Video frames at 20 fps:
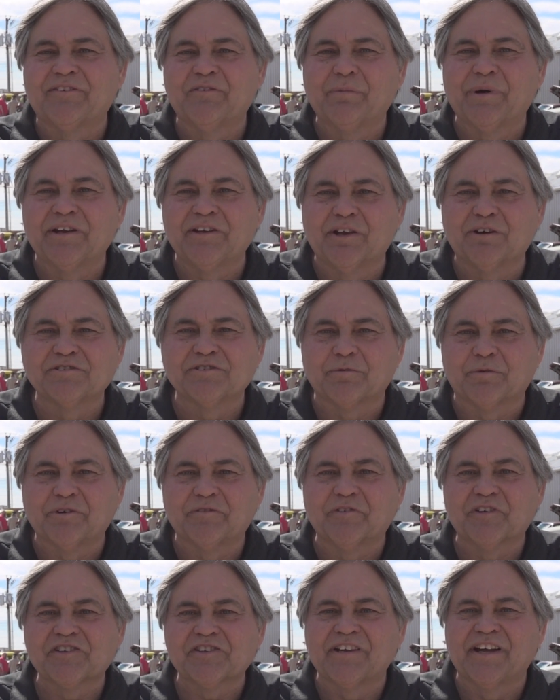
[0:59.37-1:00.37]
Everybody knows that
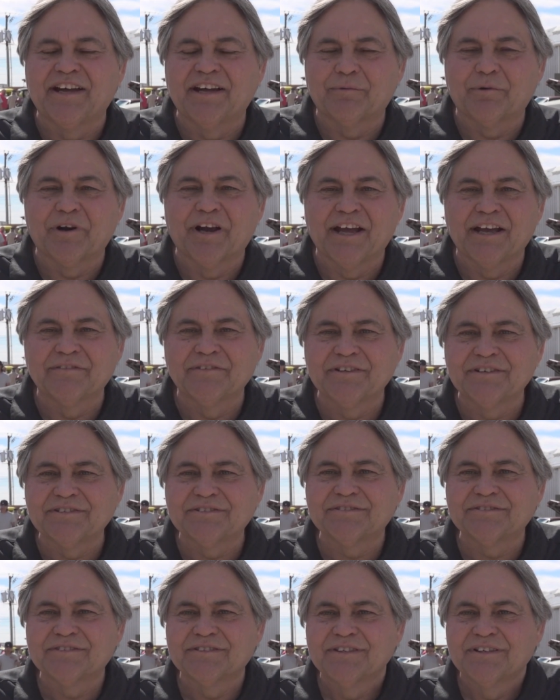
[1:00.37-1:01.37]
we're having
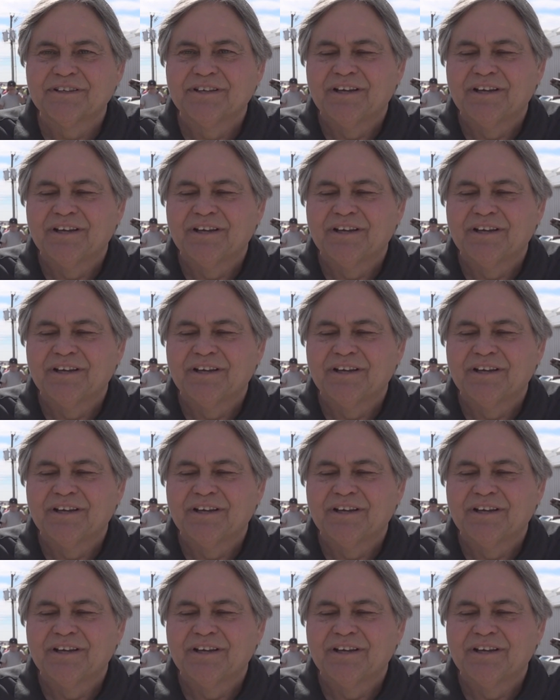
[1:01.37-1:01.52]
it.